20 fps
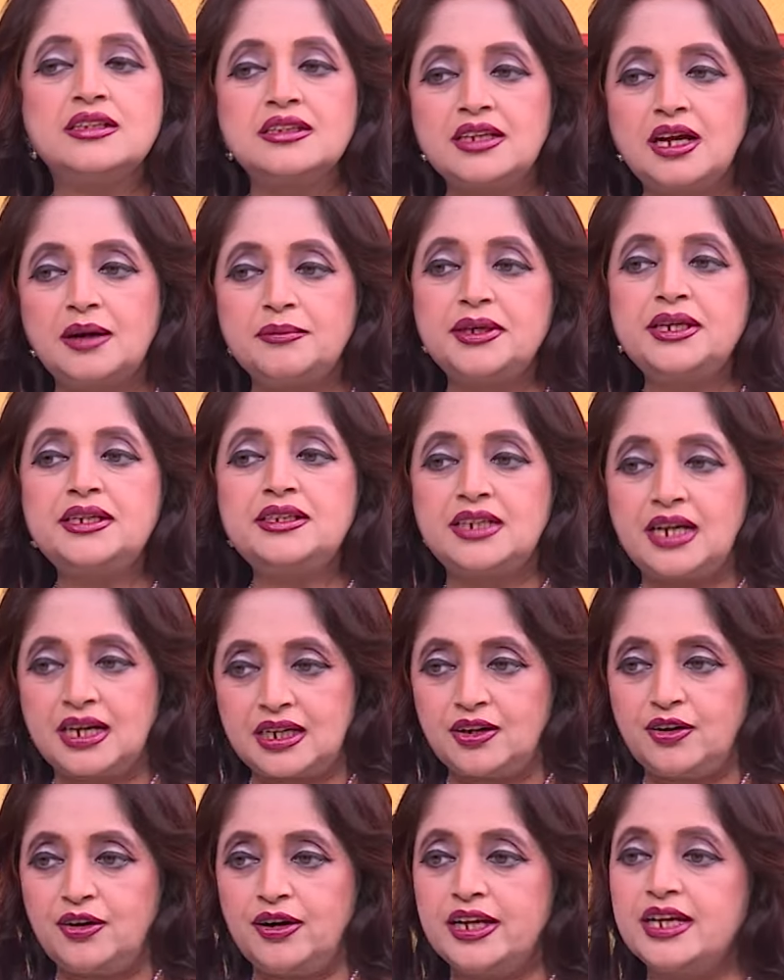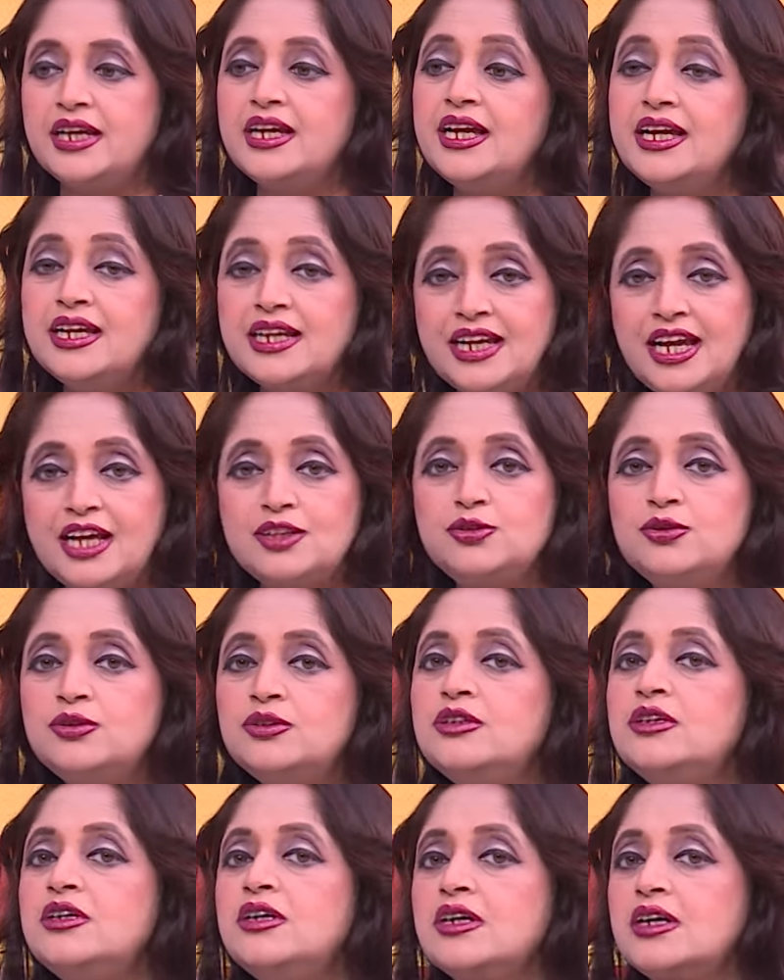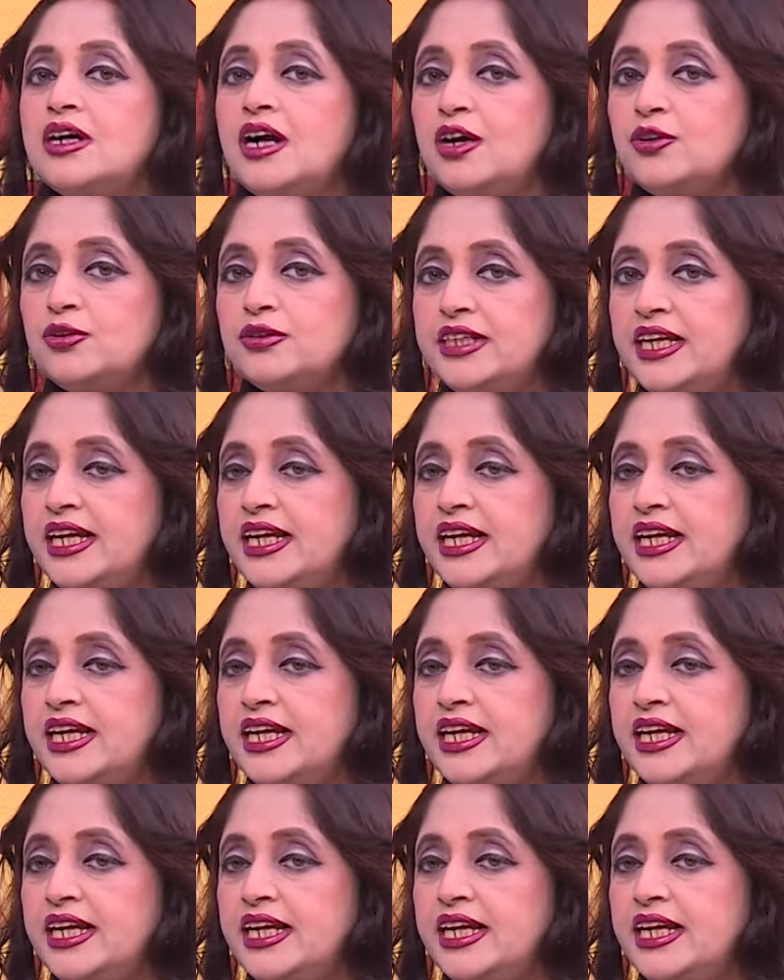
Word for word: name daka hoy. Keno? Karon